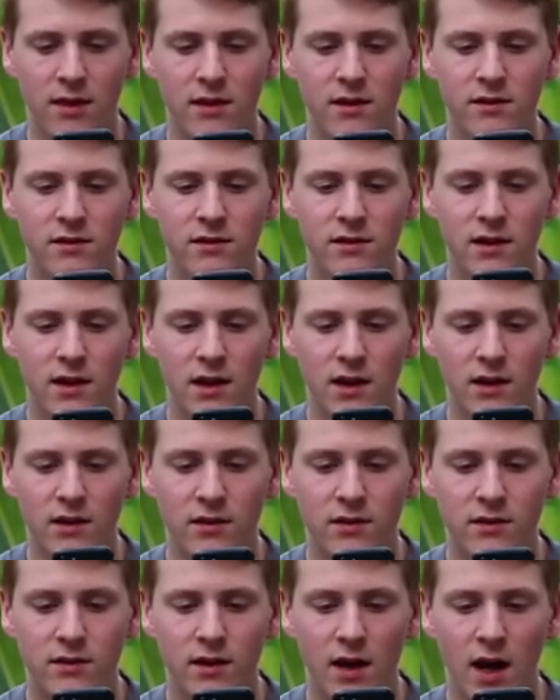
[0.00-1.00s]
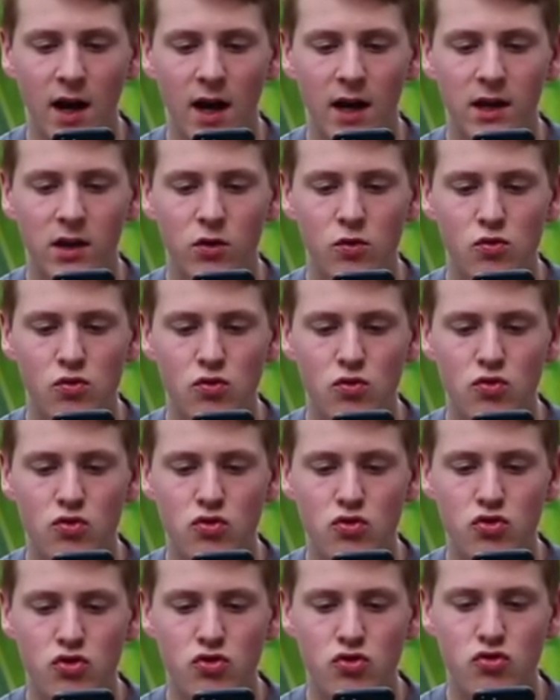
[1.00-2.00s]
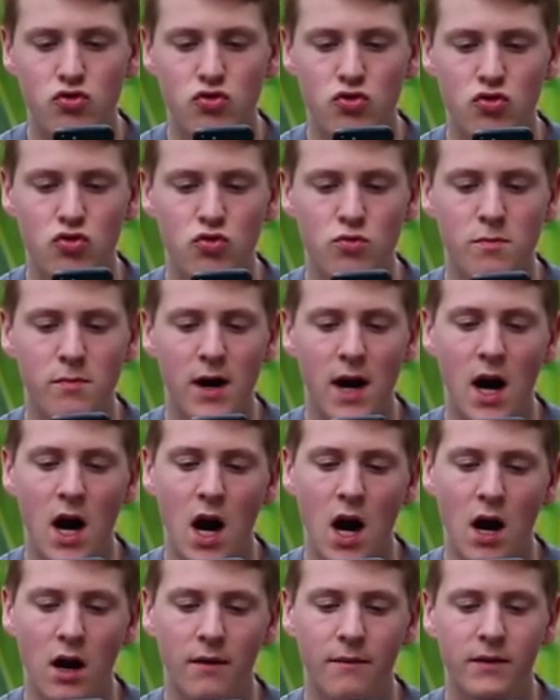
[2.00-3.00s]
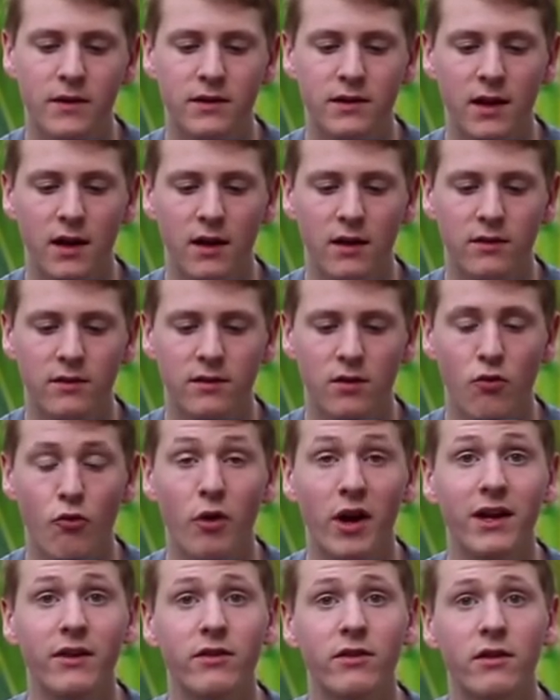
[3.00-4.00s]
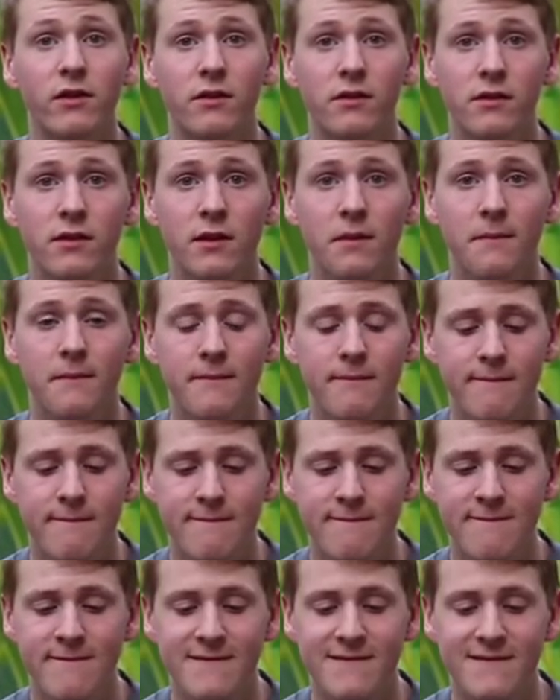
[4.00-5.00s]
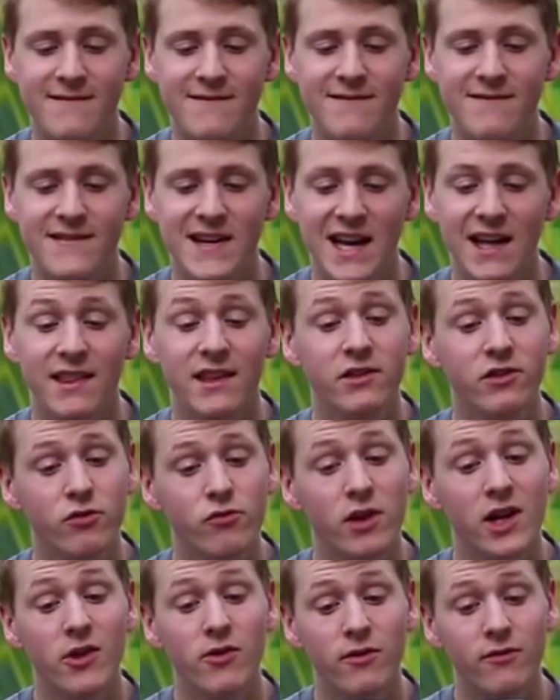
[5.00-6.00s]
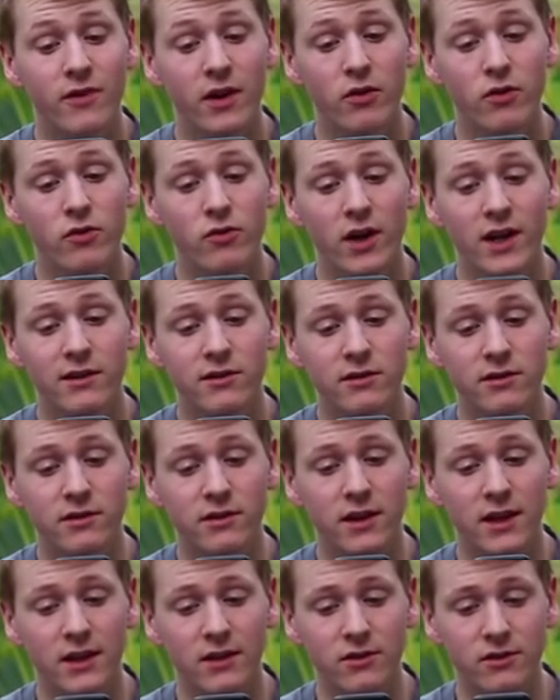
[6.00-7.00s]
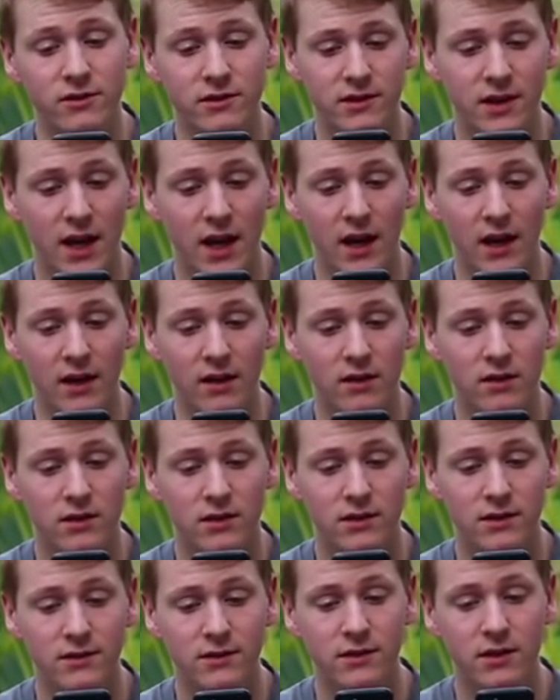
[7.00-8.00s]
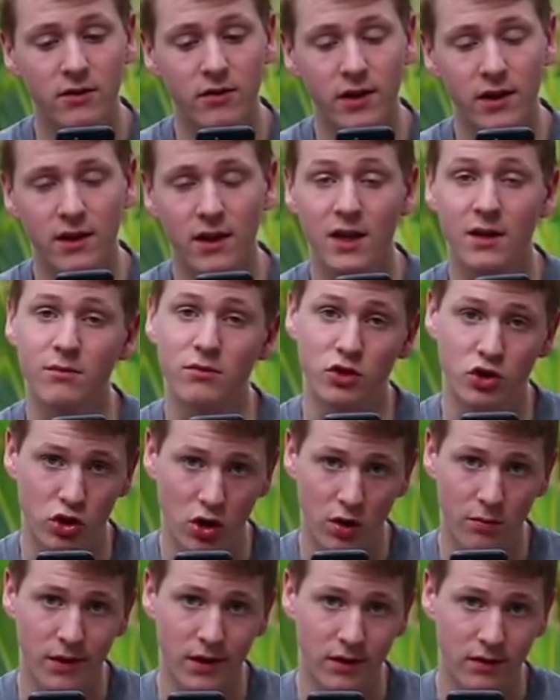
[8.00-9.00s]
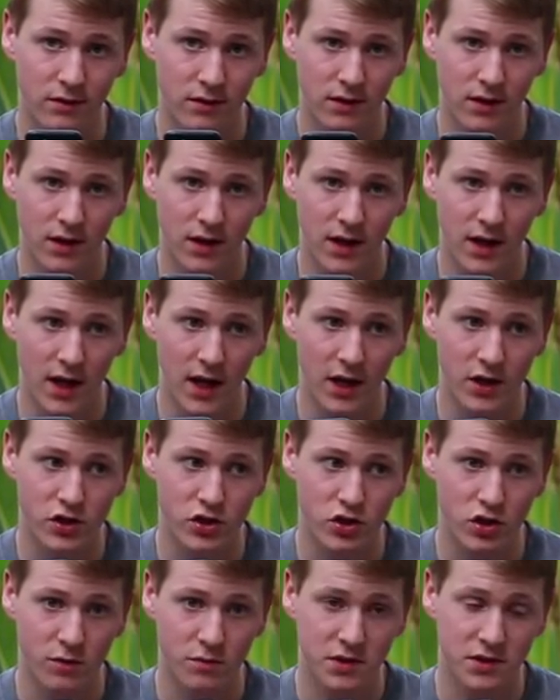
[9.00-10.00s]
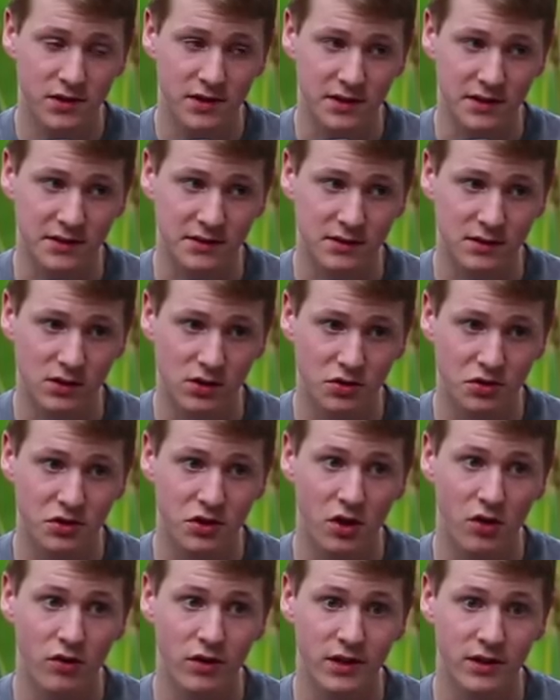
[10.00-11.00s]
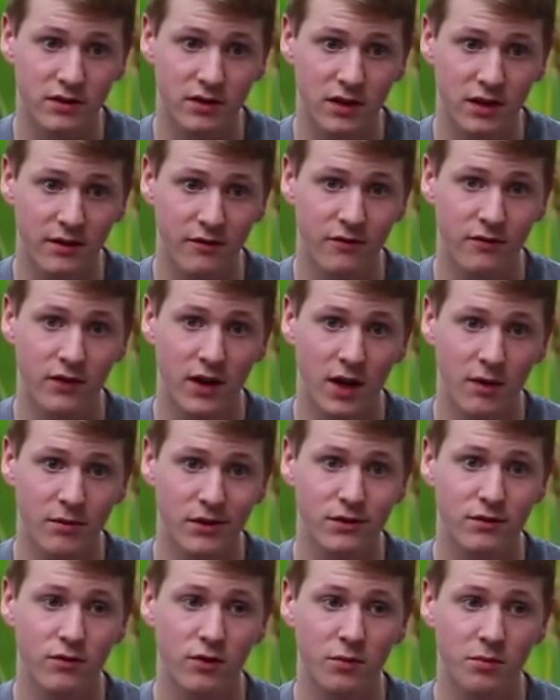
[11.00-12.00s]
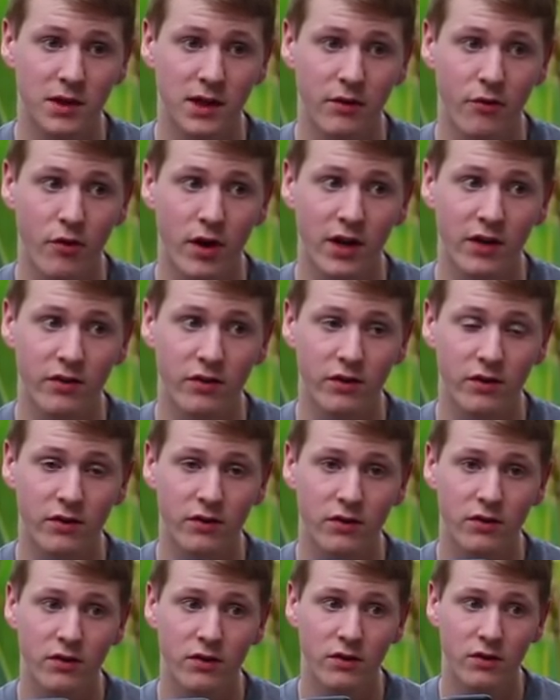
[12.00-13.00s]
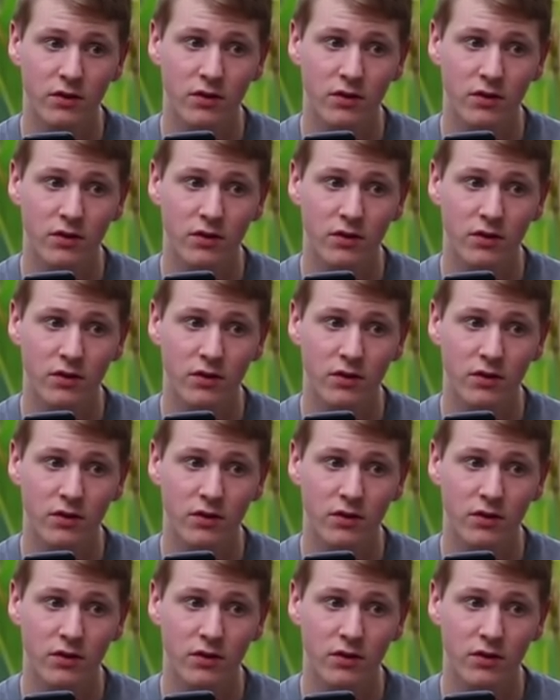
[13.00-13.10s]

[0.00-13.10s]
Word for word: This is Ayu Kushukuma says racist. That's a very, very racist thing to say considering that I'm German and Germans are notoriously famous for being racist.